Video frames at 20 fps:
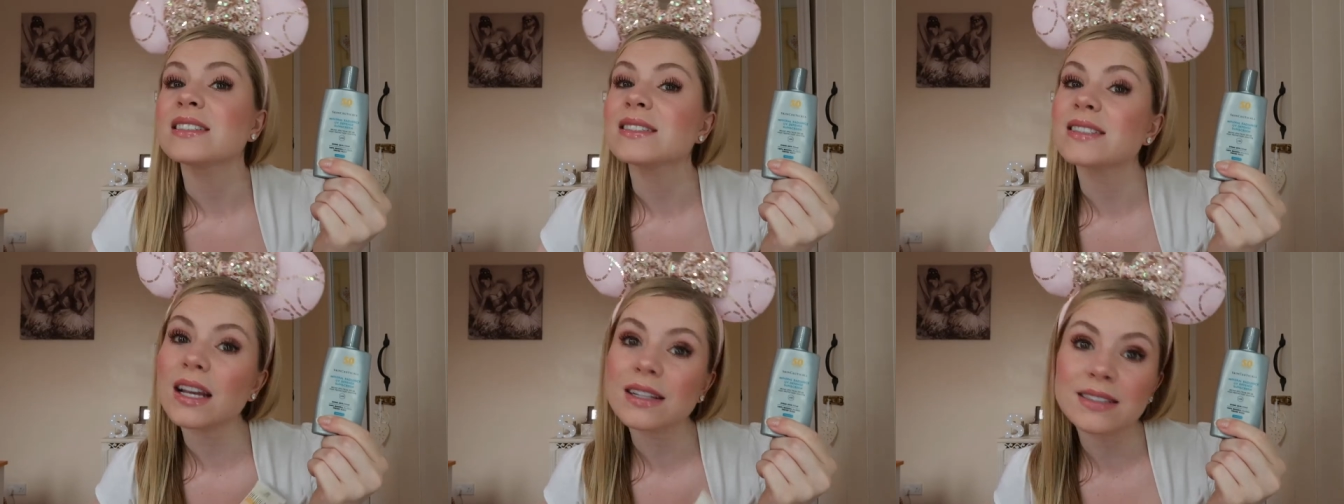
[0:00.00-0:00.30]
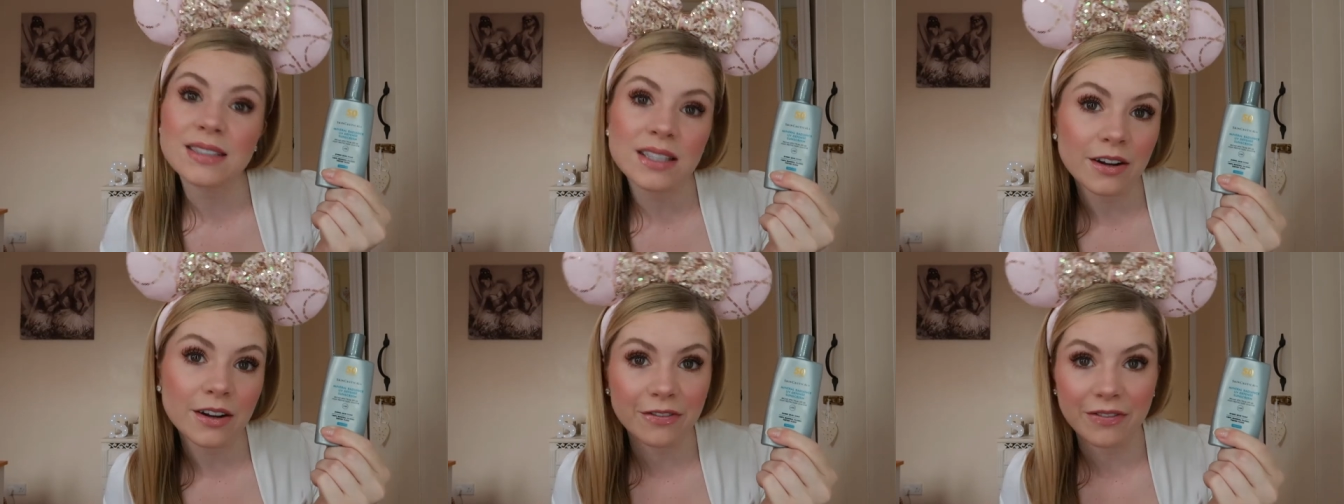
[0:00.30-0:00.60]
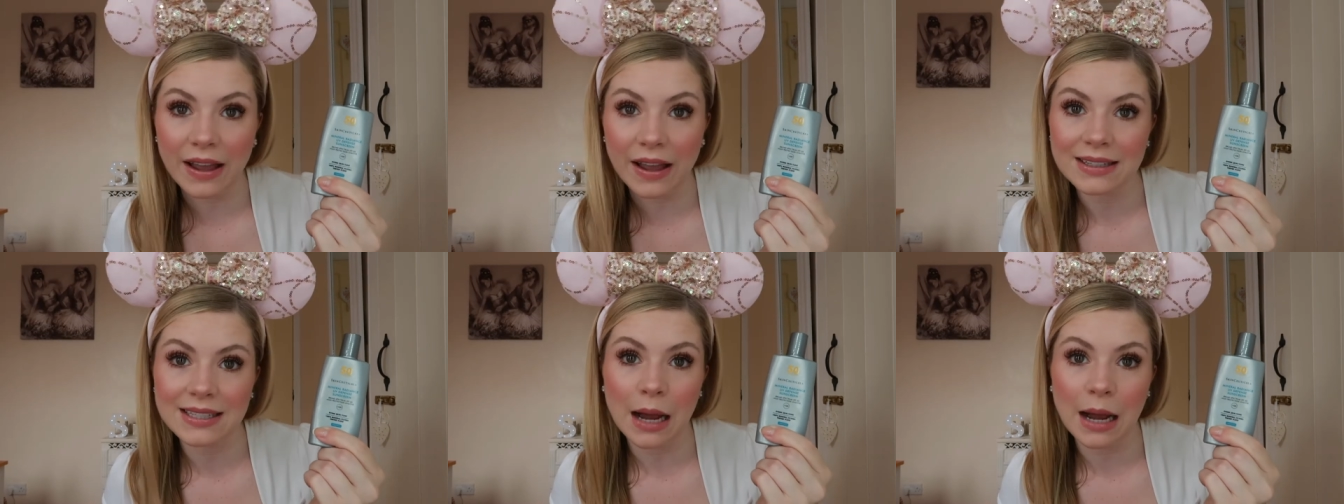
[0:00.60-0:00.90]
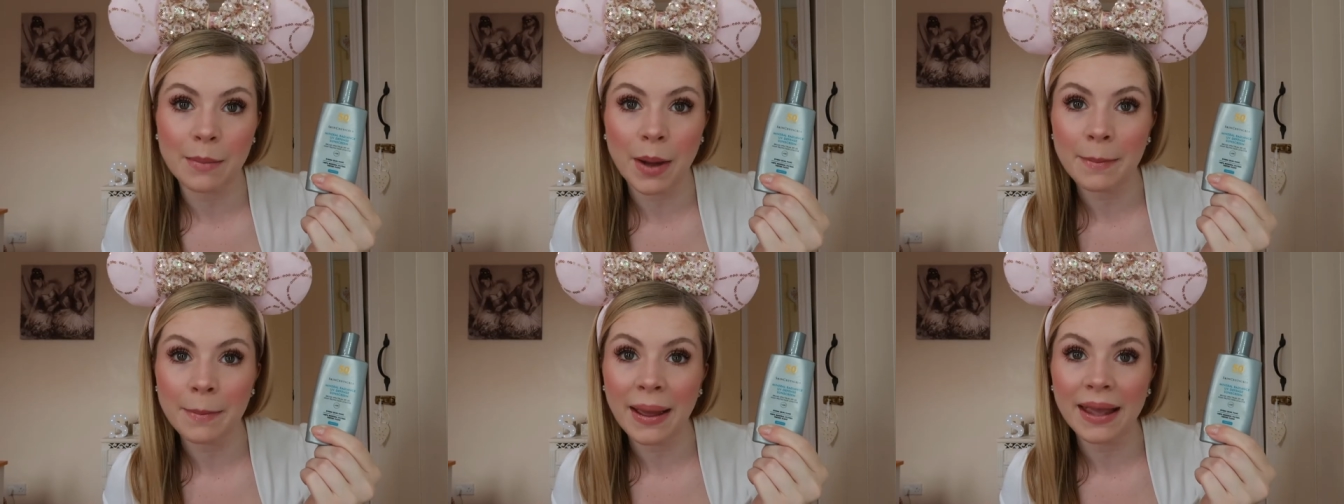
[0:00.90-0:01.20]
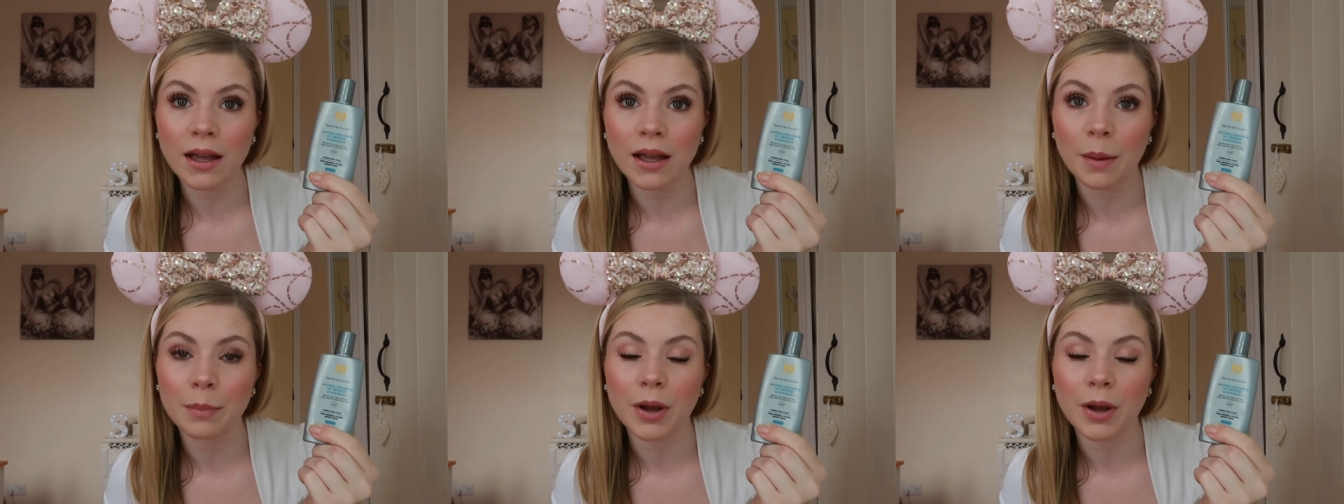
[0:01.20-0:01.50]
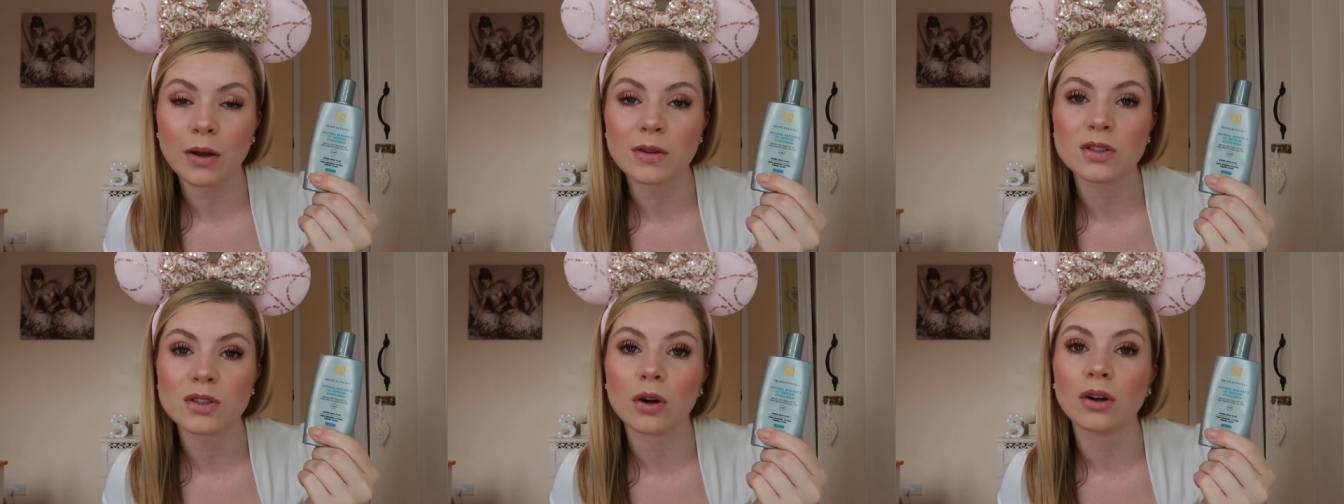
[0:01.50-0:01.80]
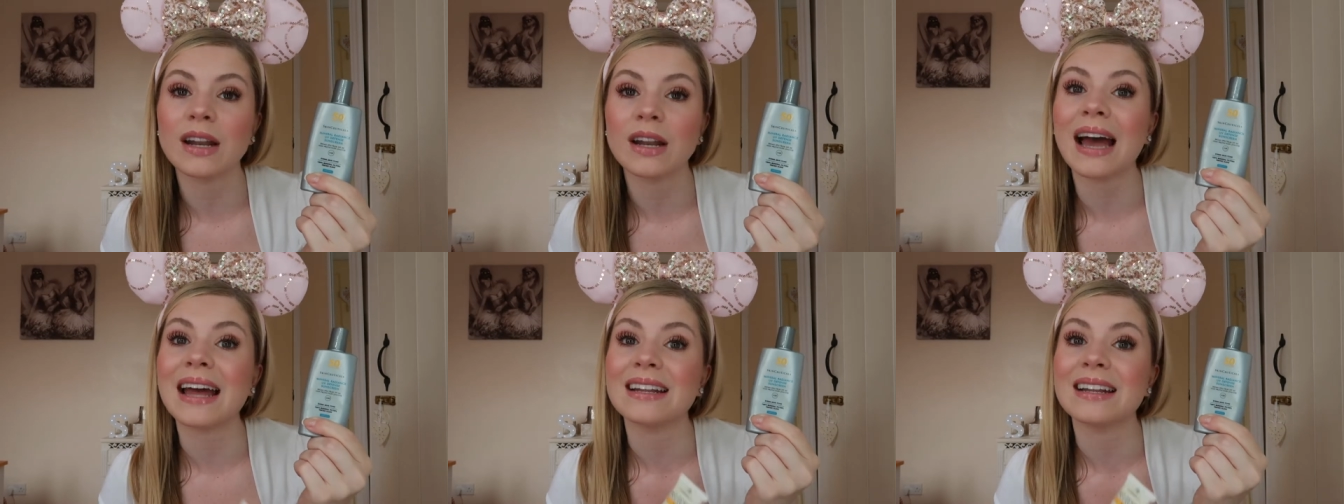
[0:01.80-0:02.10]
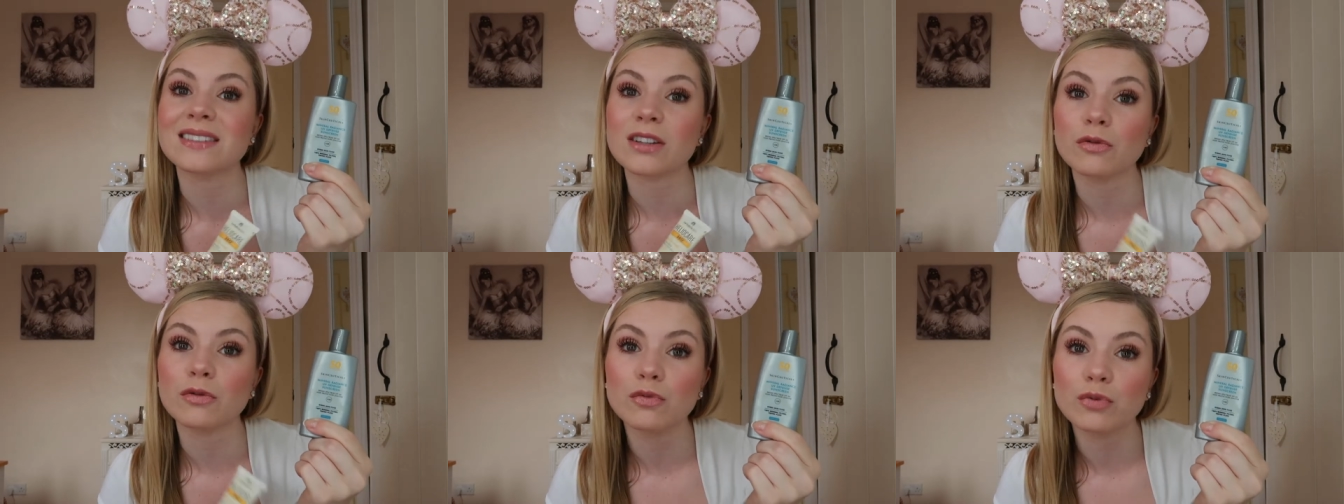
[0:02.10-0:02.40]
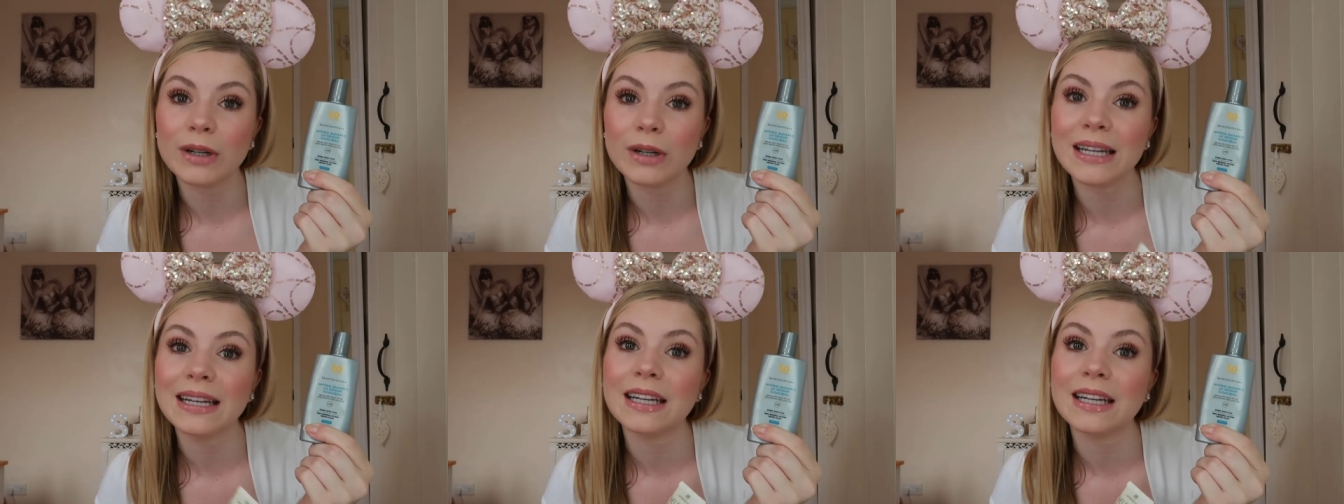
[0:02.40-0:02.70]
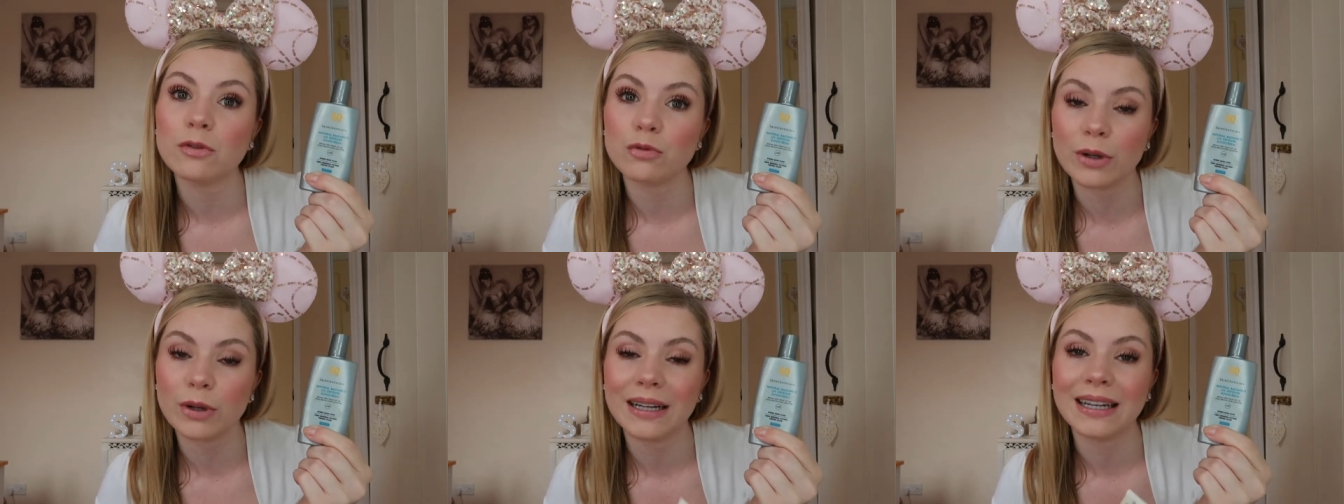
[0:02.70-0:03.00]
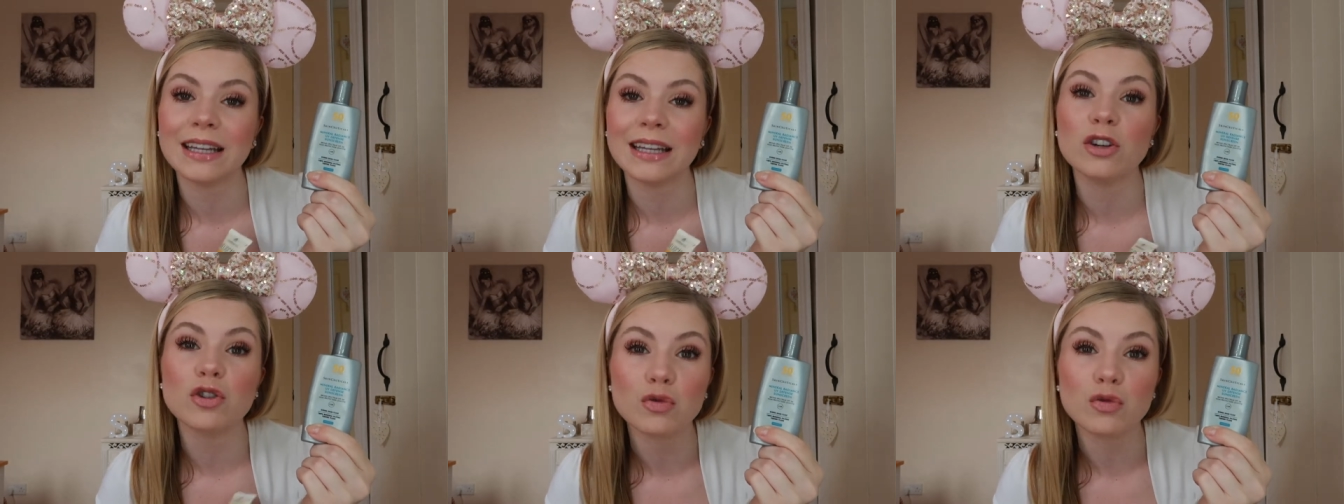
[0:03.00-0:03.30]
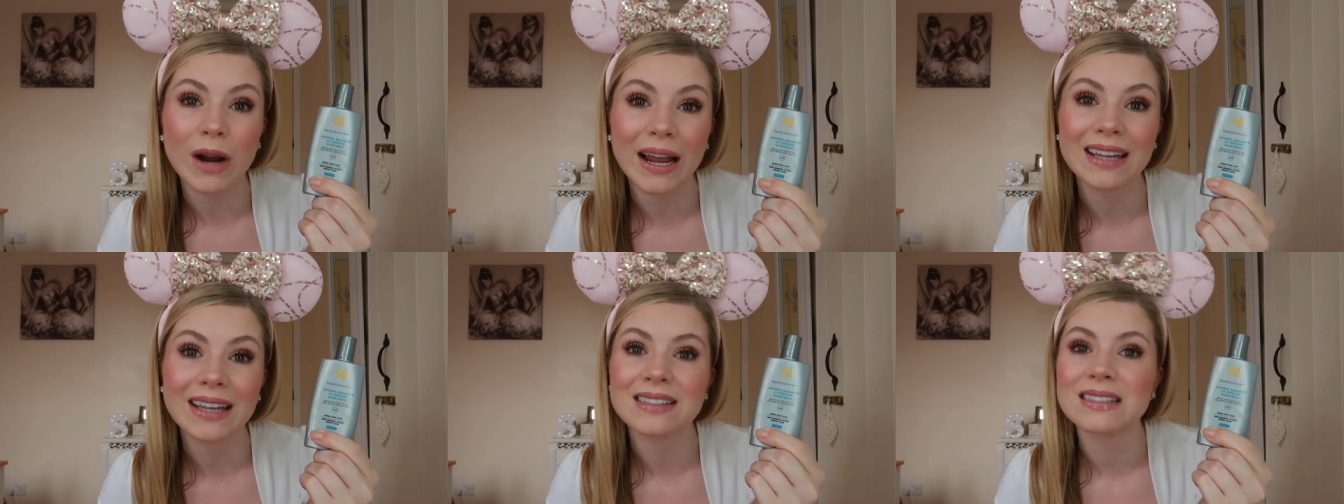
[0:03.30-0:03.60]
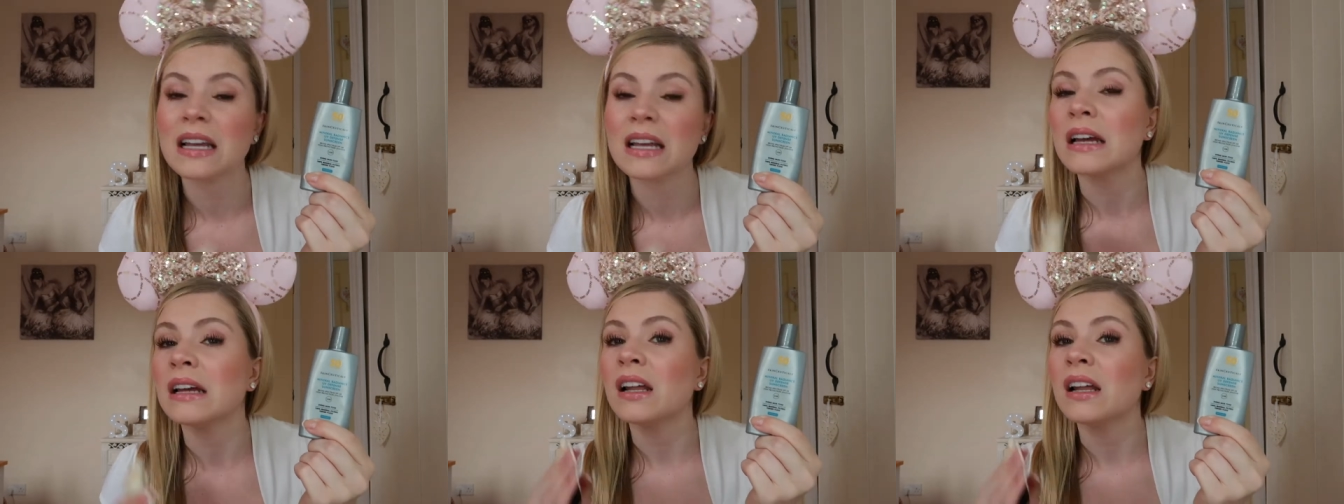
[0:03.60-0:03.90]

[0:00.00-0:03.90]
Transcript: Doesn't affect how my makeup goes on, and it's a really, really great,